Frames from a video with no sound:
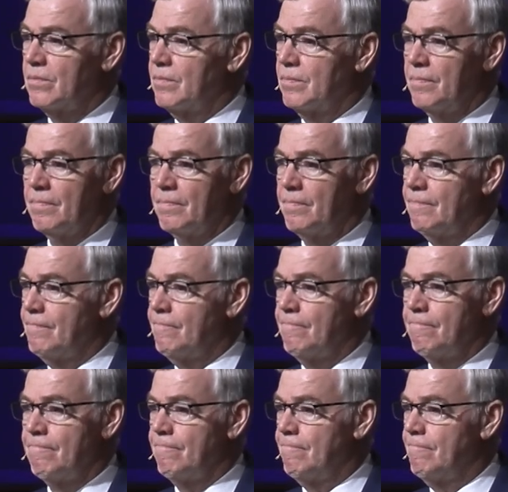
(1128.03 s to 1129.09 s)

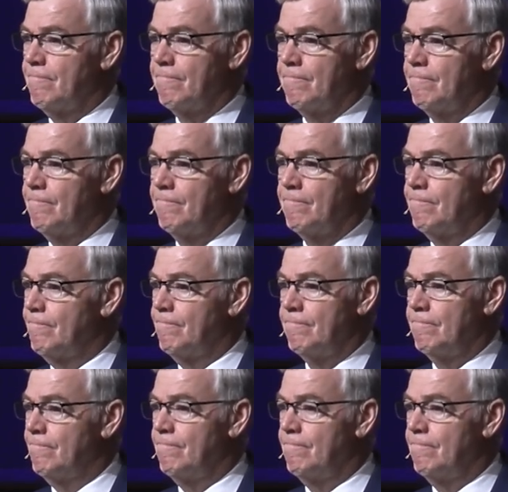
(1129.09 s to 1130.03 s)
[no speech]